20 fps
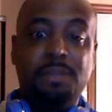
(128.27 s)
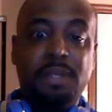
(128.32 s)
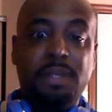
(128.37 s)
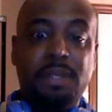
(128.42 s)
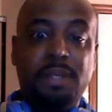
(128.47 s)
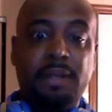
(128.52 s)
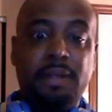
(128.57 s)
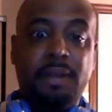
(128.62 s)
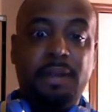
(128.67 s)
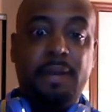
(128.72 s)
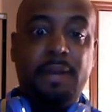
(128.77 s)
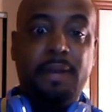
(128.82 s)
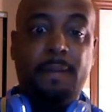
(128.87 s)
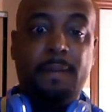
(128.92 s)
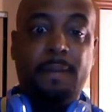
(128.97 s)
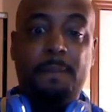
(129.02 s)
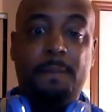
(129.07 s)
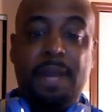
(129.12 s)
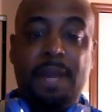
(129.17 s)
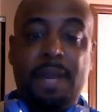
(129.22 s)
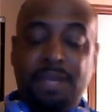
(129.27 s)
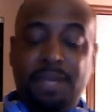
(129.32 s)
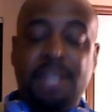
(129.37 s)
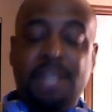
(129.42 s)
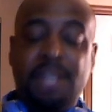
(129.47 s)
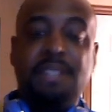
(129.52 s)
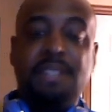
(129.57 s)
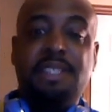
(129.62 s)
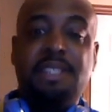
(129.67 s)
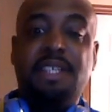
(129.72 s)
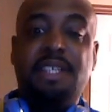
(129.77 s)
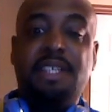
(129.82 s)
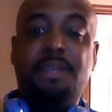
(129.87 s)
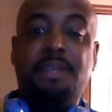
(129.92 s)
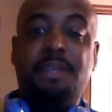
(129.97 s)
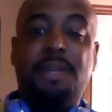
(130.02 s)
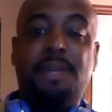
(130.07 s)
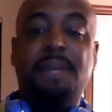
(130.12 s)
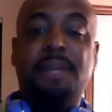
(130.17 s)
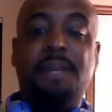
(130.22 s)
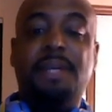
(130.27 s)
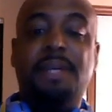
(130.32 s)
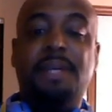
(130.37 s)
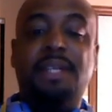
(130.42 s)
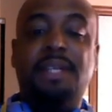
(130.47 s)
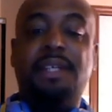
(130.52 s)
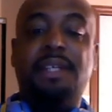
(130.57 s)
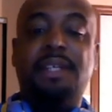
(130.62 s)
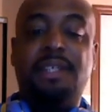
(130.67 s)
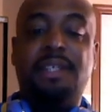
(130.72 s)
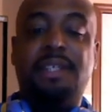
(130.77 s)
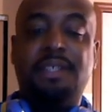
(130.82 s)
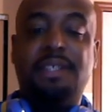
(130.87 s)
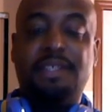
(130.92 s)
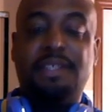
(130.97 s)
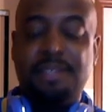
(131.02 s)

Now he one of the, top guys in Hollywood, but